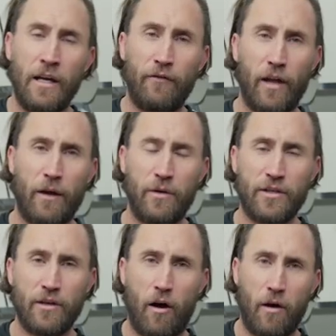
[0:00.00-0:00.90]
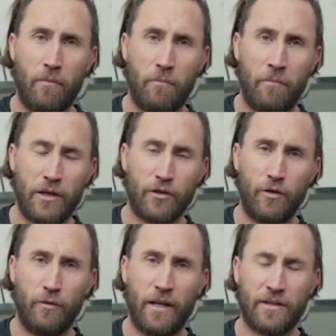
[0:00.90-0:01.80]
If you like what you saw, make sure
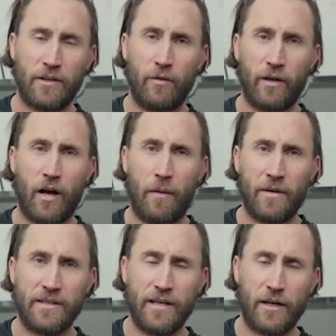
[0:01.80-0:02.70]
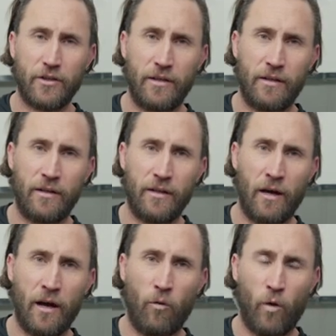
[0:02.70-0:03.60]
you let us know in the comments section
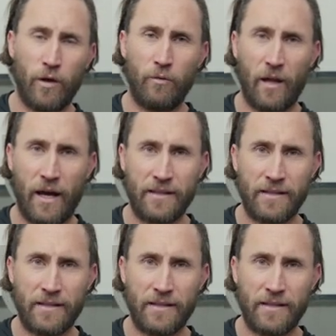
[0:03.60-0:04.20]
what you liked